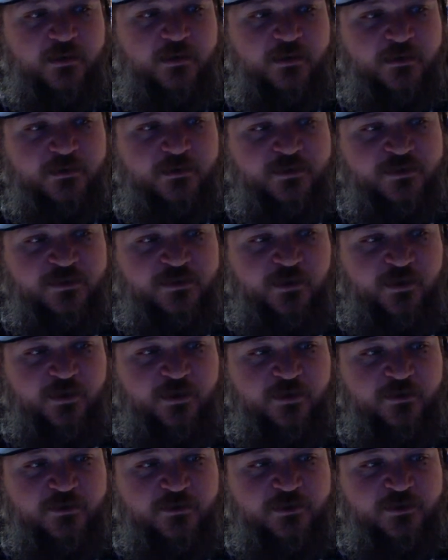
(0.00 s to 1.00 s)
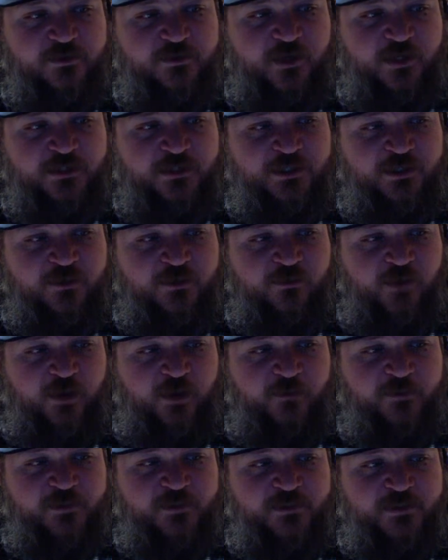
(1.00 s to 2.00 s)
Starters: Dragic,
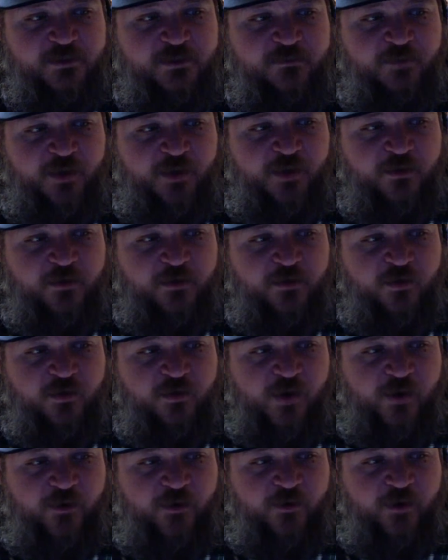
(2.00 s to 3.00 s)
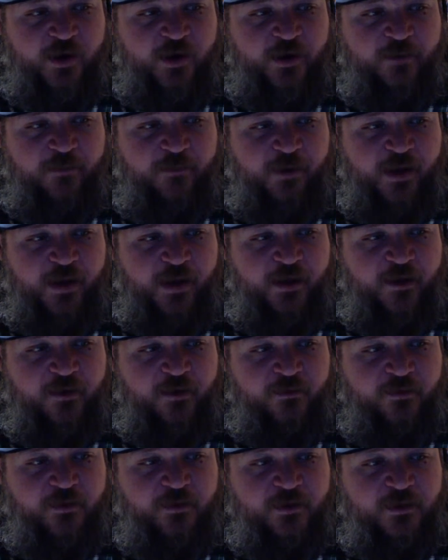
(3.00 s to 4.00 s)
Robinson, Butler, Crowder,
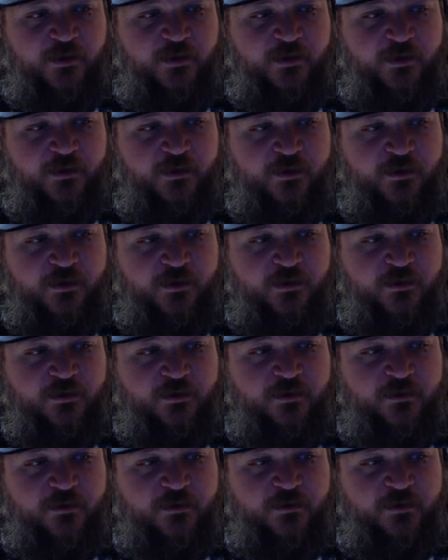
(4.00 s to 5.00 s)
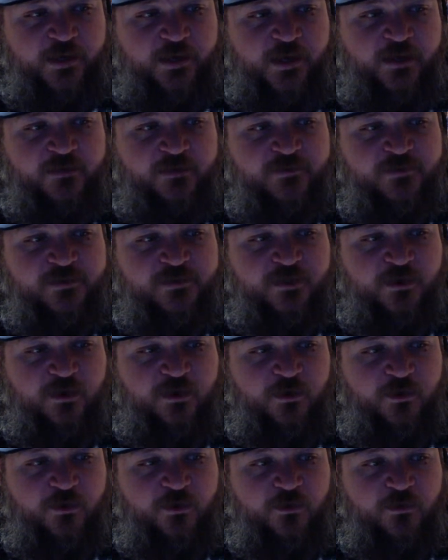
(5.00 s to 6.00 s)
Adebayo. Yeah,
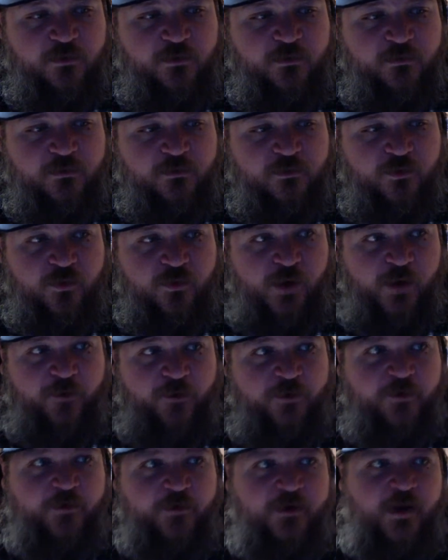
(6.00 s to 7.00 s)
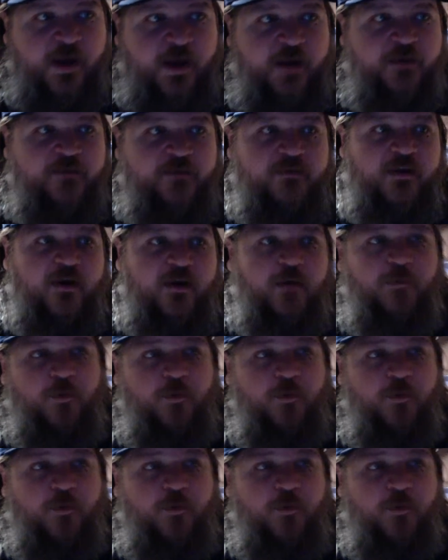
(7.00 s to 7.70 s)
so Crowder, not a terrible